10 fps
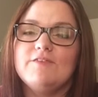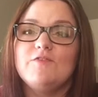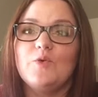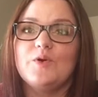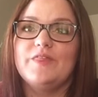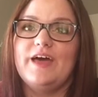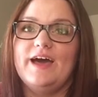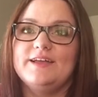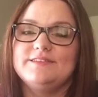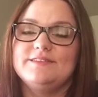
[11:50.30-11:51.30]
for
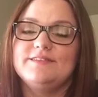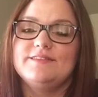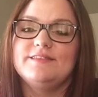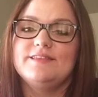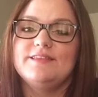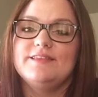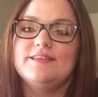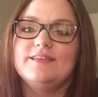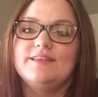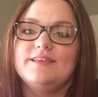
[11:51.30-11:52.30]
that
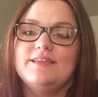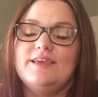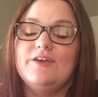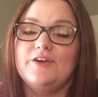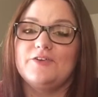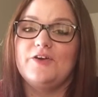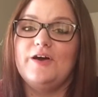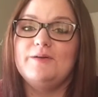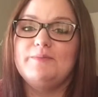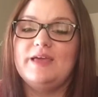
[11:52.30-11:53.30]
yarn
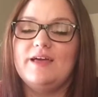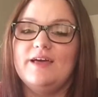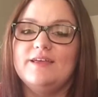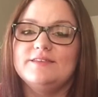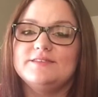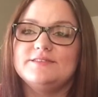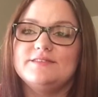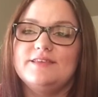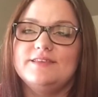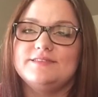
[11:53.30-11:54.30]
crawl because
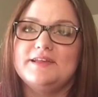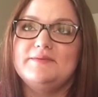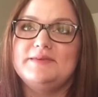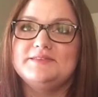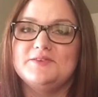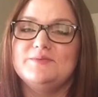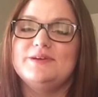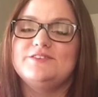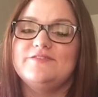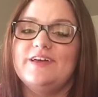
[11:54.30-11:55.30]
it's gonna be so
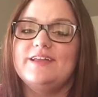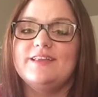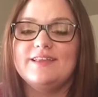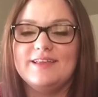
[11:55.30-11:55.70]
much fun.